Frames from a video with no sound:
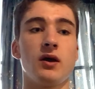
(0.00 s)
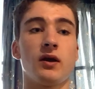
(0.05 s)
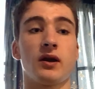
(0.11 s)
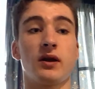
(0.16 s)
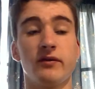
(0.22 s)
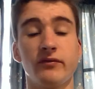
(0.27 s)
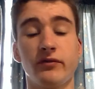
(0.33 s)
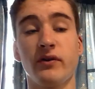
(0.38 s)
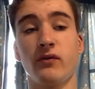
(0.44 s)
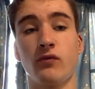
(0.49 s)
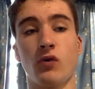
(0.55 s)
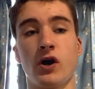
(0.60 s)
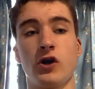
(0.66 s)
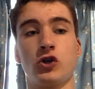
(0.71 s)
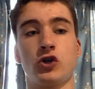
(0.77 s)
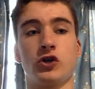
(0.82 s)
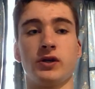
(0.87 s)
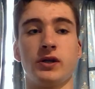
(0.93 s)

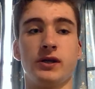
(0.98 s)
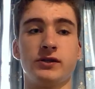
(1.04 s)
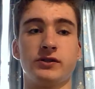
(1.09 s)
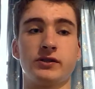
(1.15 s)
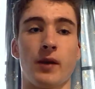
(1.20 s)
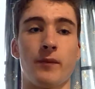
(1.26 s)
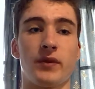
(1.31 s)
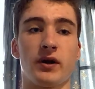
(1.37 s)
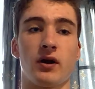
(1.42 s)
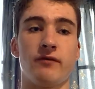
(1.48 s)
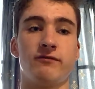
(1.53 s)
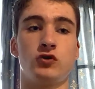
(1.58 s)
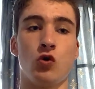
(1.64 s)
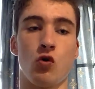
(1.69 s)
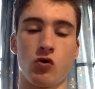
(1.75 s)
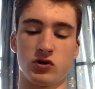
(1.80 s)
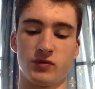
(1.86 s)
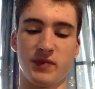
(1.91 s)
configuration is something I've
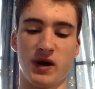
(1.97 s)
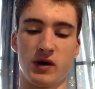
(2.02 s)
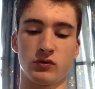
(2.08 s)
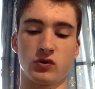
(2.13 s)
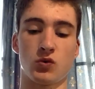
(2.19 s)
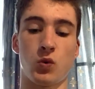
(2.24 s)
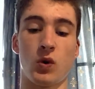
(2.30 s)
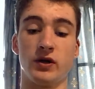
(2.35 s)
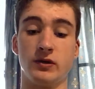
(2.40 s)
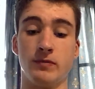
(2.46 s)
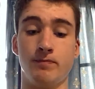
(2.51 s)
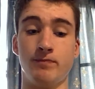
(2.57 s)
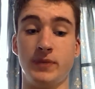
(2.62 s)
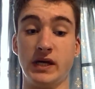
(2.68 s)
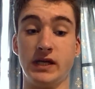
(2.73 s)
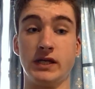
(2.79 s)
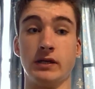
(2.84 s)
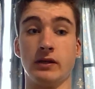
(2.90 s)
talked about quite a
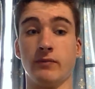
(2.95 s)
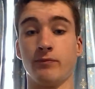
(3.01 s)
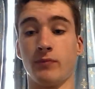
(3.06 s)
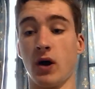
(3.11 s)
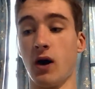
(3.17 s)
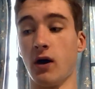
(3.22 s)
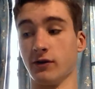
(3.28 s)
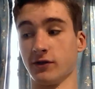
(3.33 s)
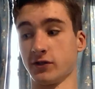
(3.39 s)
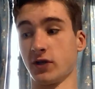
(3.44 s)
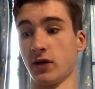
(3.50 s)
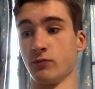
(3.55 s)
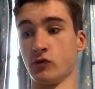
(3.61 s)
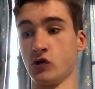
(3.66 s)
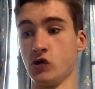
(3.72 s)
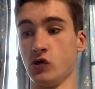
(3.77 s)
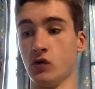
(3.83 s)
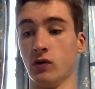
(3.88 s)
bit in the past. I'm
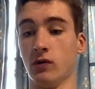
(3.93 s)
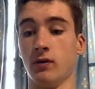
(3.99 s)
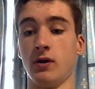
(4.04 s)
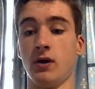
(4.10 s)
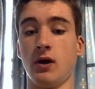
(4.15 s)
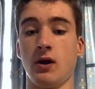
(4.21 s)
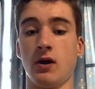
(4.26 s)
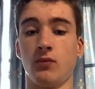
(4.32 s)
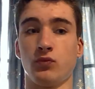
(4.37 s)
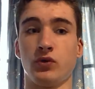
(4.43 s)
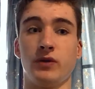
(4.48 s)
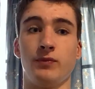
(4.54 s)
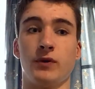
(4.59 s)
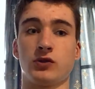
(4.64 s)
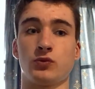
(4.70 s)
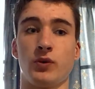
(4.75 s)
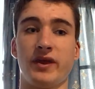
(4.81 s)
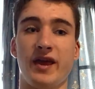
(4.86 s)
sure pretty
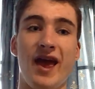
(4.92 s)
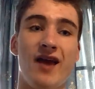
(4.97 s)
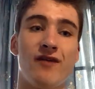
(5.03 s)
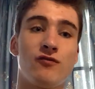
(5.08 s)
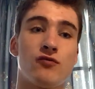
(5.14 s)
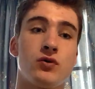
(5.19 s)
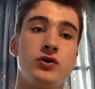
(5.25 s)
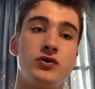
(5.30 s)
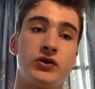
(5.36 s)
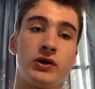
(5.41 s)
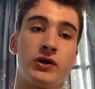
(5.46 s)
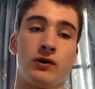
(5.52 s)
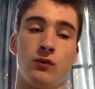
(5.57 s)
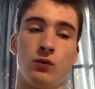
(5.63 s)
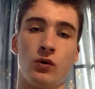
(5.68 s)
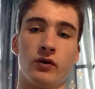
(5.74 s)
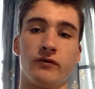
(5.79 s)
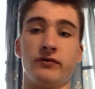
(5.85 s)
much with every single
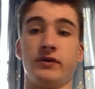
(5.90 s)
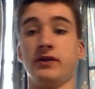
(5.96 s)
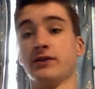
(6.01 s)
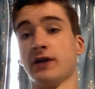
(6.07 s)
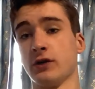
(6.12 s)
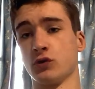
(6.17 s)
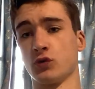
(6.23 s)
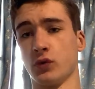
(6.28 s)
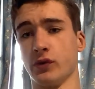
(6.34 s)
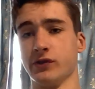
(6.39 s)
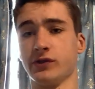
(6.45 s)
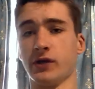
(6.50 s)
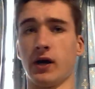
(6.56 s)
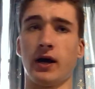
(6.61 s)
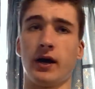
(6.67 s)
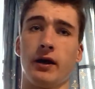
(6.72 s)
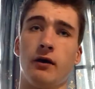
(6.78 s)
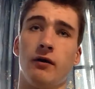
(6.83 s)
one of these entries,
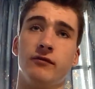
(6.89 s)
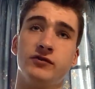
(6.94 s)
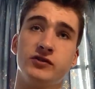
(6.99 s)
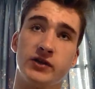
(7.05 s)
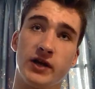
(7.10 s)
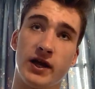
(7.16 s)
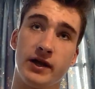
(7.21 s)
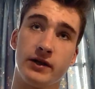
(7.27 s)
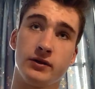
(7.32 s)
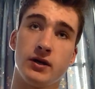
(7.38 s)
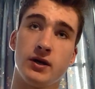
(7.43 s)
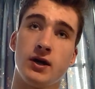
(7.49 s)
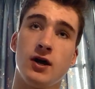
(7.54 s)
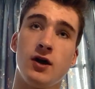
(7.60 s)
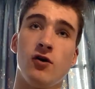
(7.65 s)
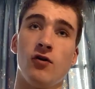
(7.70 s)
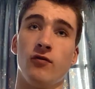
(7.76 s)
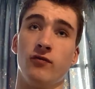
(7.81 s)
I have said
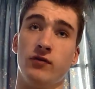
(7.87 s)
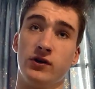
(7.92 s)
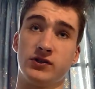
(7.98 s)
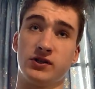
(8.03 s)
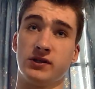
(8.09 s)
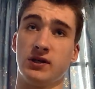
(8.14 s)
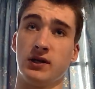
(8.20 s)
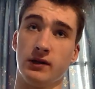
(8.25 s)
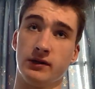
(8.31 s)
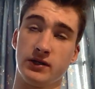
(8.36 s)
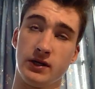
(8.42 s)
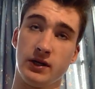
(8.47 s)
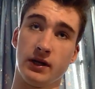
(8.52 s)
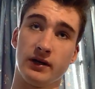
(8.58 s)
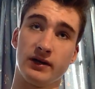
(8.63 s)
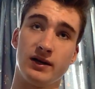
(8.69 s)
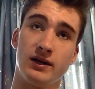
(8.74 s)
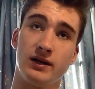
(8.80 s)
versatility
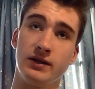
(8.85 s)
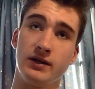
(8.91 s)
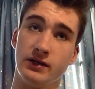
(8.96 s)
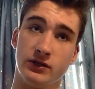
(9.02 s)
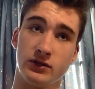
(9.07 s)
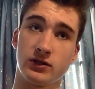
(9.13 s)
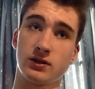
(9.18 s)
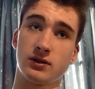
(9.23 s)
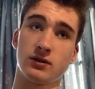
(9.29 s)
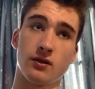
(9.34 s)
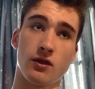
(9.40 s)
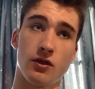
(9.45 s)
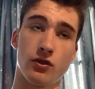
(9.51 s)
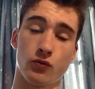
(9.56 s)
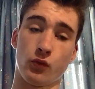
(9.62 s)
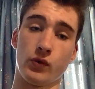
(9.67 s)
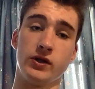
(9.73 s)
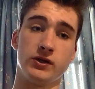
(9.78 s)
at least
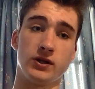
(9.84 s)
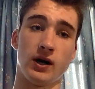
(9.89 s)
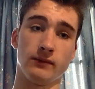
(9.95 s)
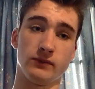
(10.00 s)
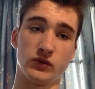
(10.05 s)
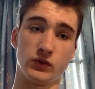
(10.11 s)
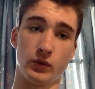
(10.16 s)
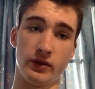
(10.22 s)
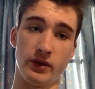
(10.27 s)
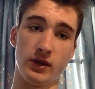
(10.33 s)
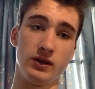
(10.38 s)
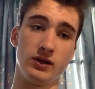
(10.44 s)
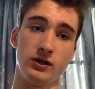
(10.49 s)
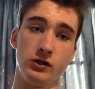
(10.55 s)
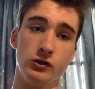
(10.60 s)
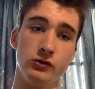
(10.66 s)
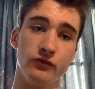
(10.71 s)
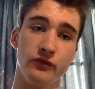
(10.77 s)
3 times within
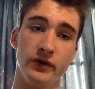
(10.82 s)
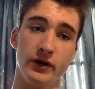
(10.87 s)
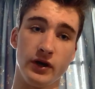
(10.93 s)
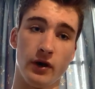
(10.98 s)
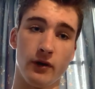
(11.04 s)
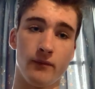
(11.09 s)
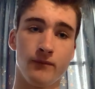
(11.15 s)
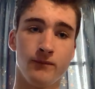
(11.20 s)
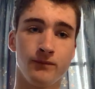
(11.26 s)
each video.